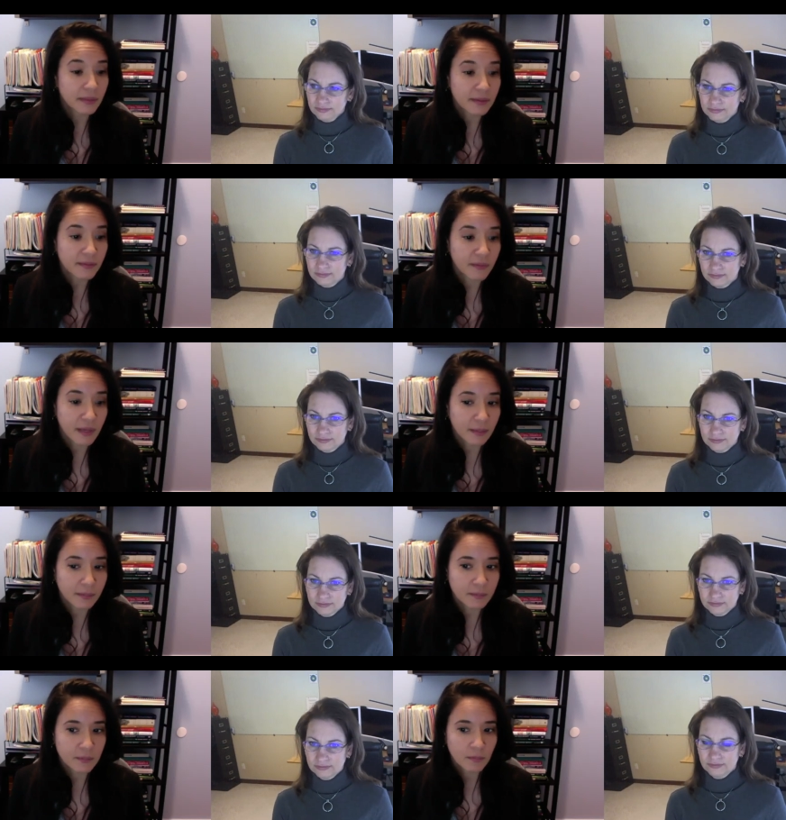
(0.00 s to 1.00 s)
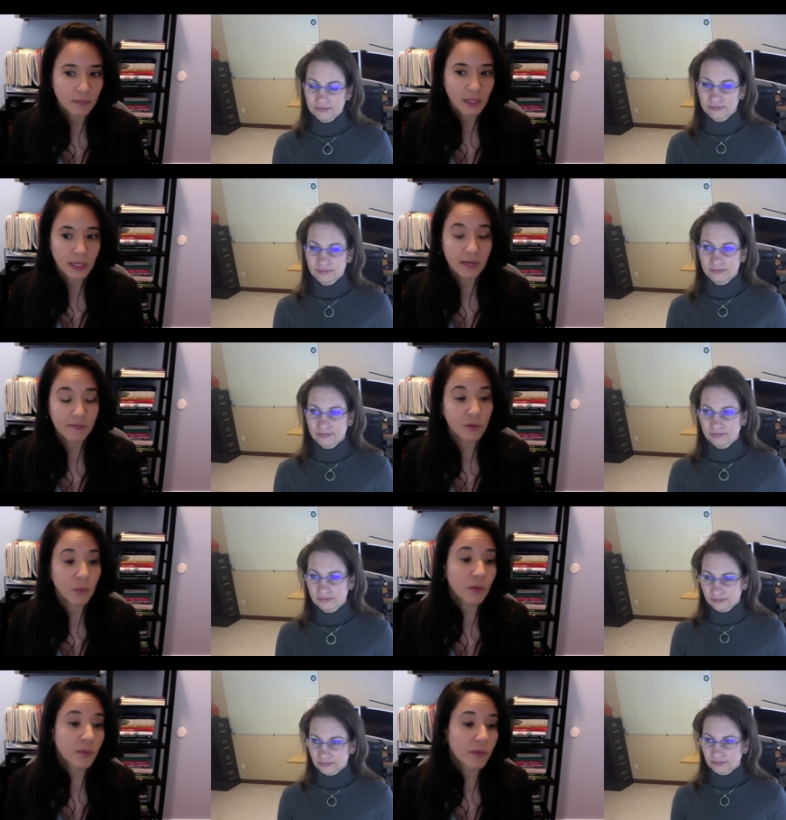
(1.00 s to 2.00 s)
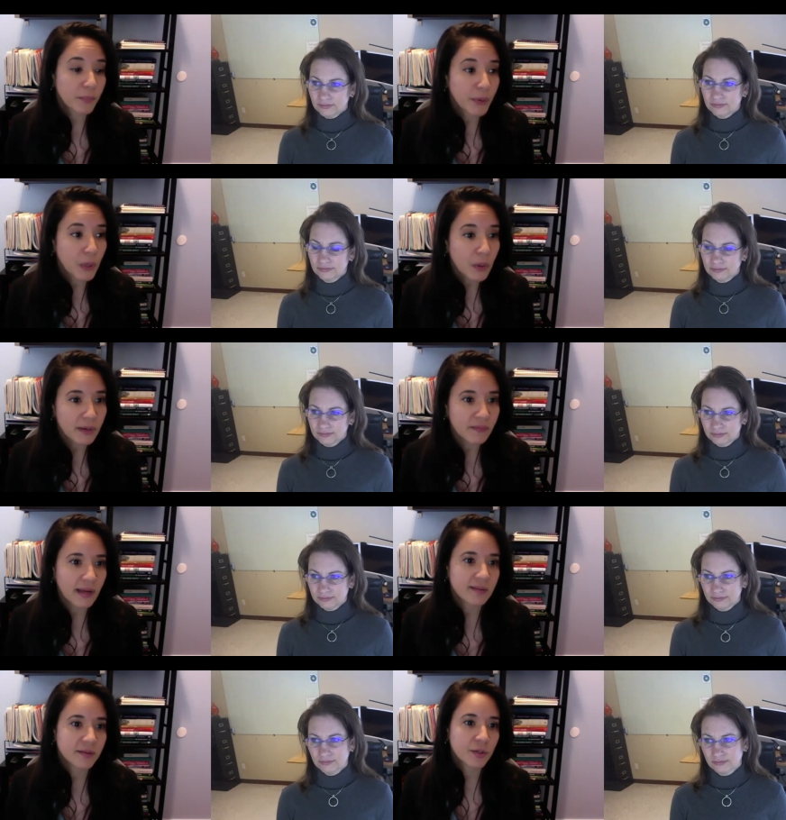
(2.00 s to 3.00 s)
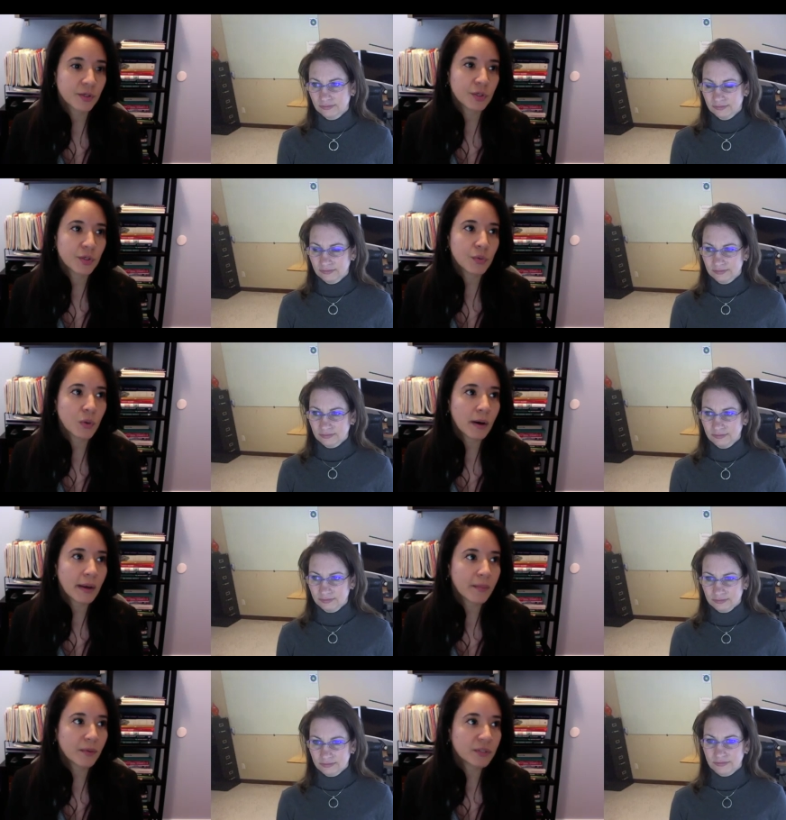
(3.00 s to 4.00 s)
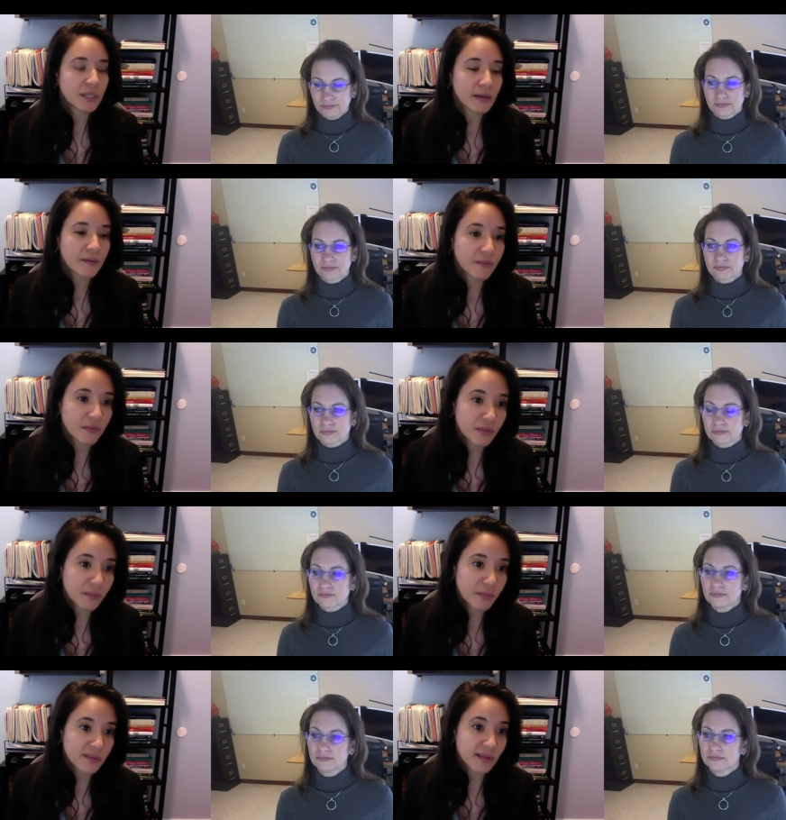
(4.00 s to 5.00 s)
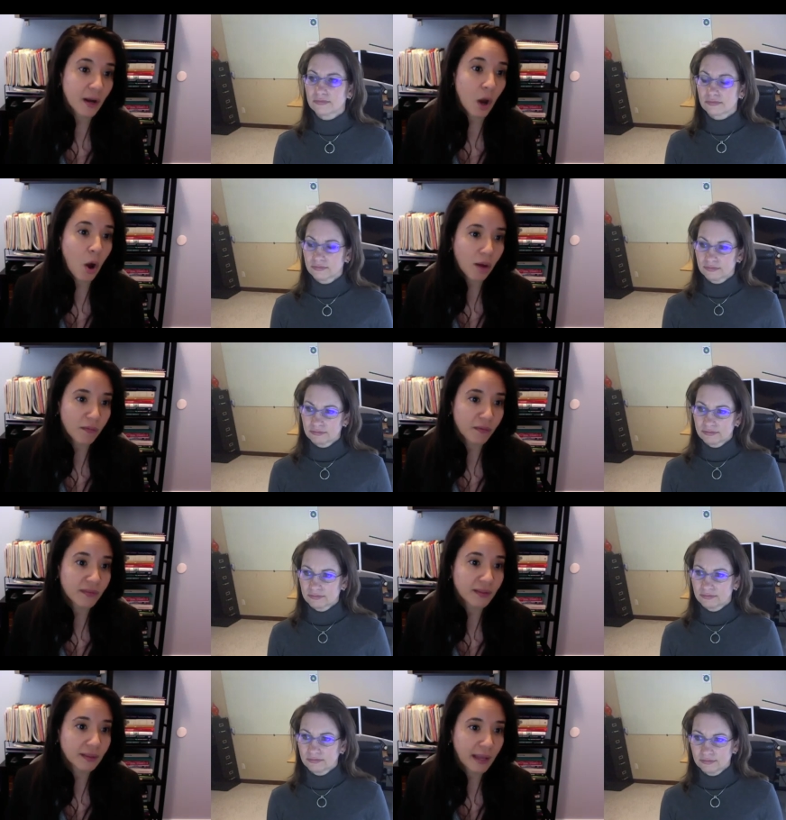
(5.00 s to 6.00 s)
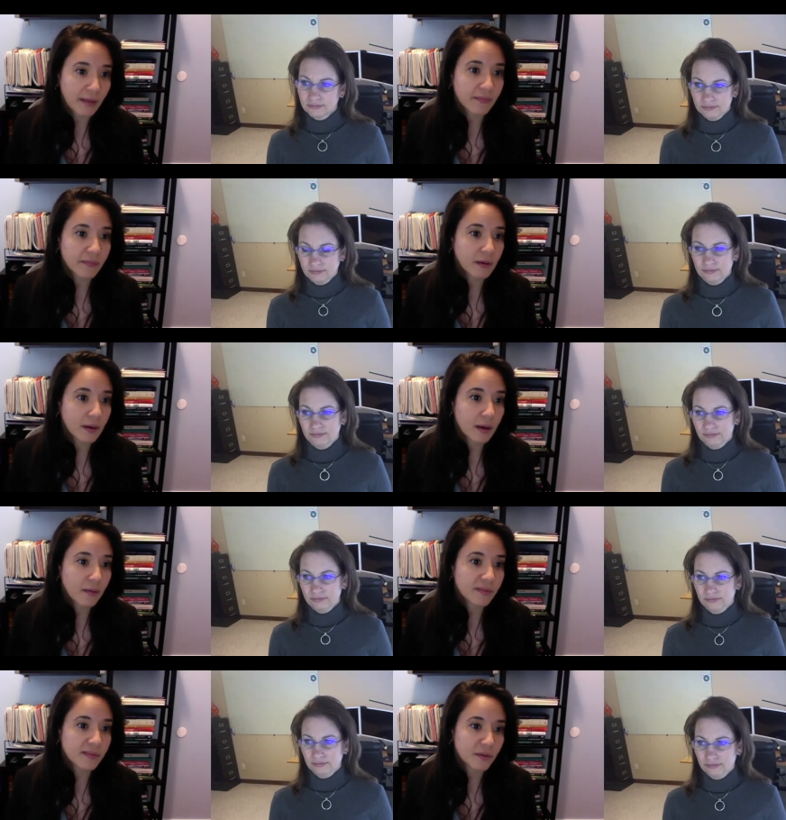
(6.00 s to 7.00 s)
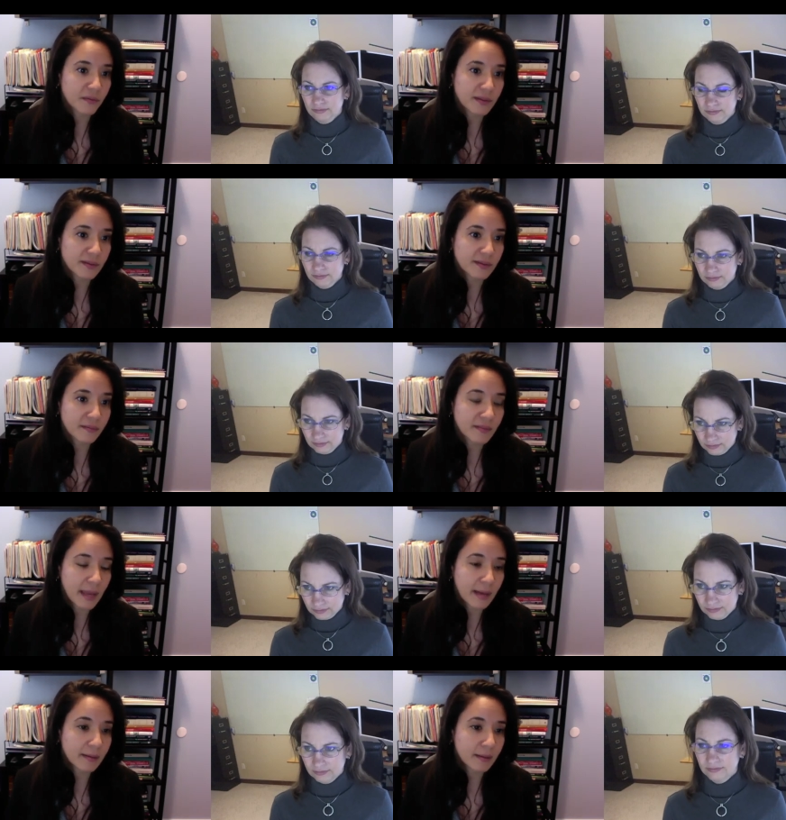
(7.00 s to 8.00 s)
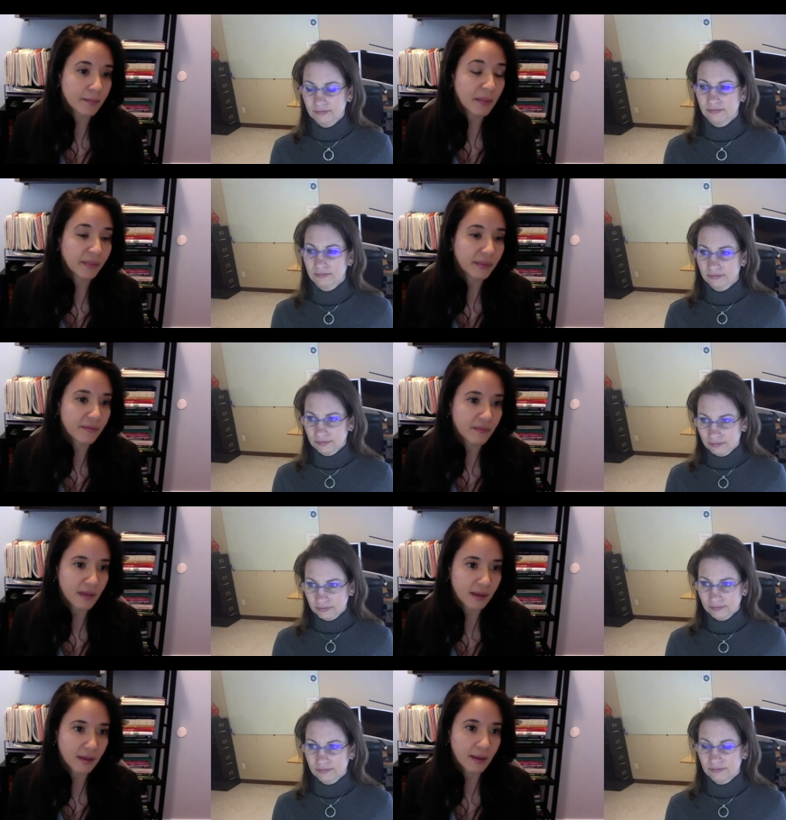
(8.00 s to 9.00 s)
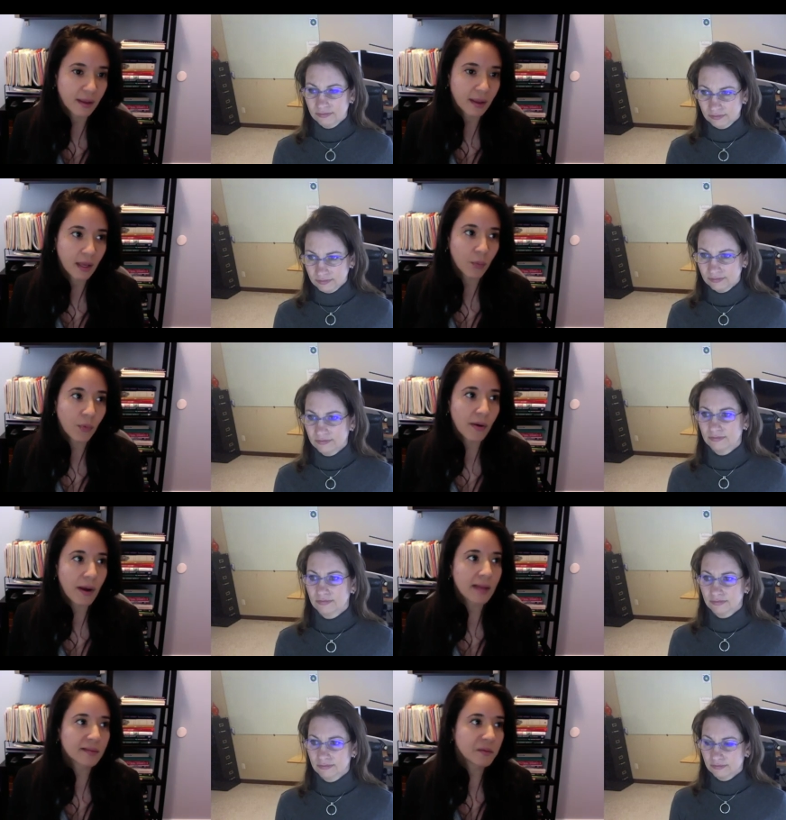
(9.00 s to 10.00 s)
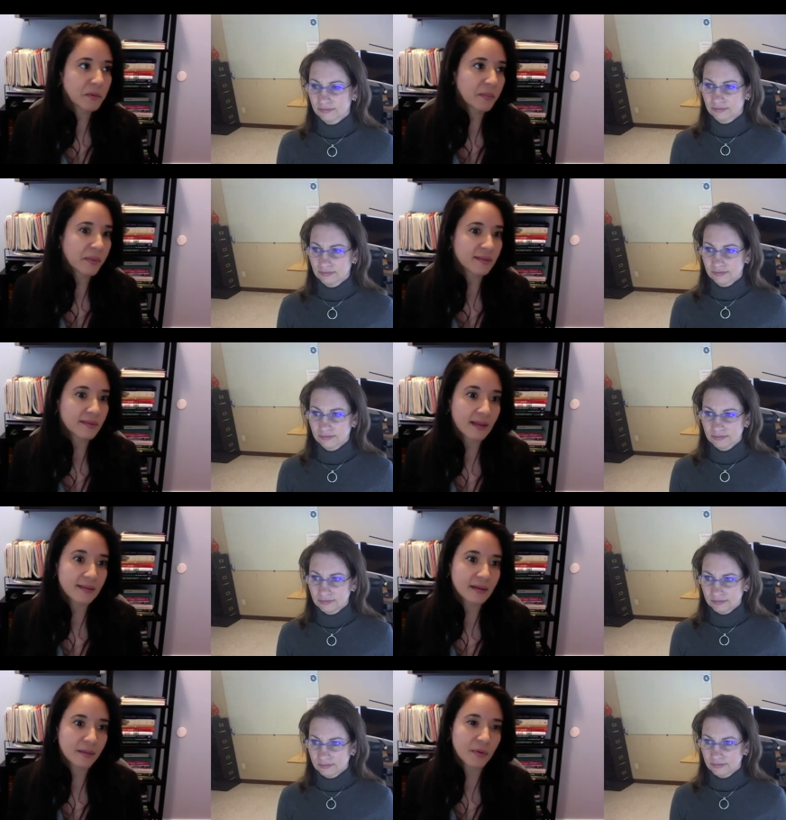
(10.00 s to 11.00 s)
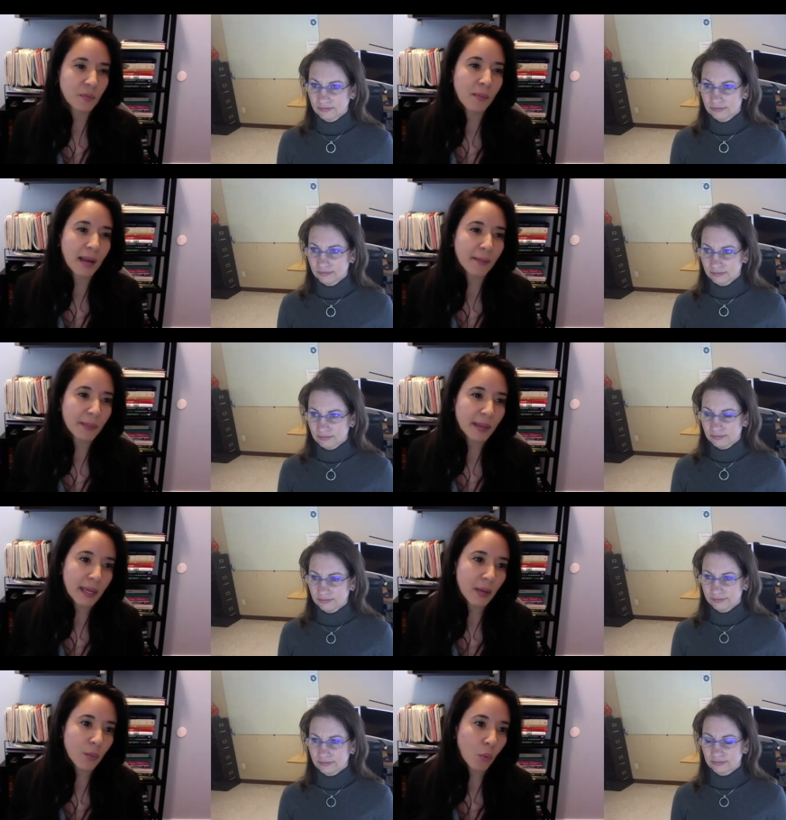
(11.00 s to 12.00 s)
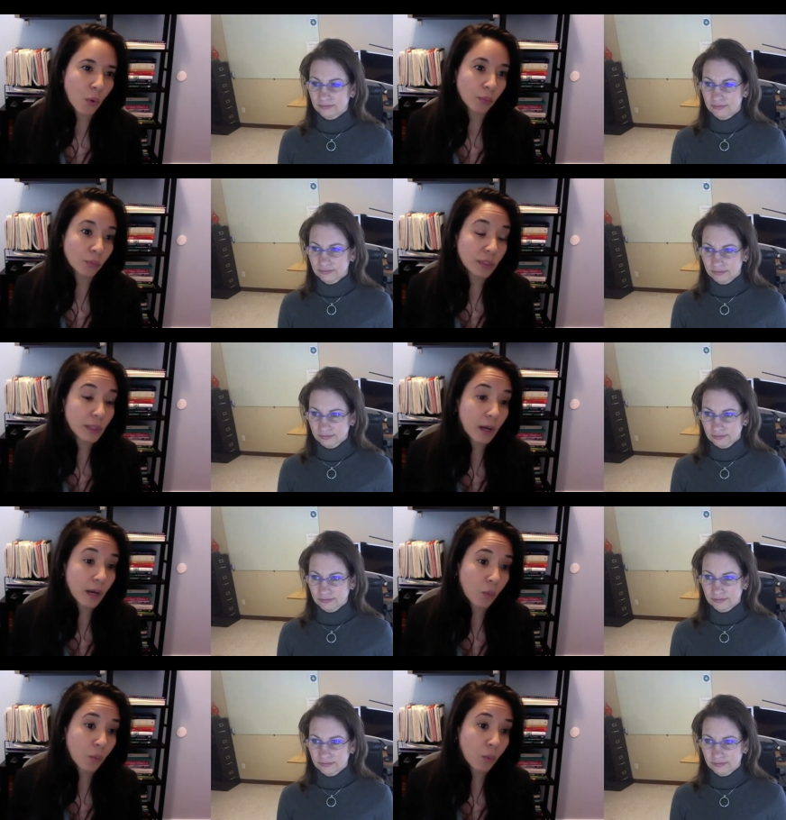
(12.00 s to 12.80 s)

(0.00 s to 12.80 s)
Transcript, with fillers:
Speaker 1: fee. And if you work with a pro advisor, you are able to get 50% off of the life of service of that monthly fee. Whereas QuickBooks Desktop, you might pay only a one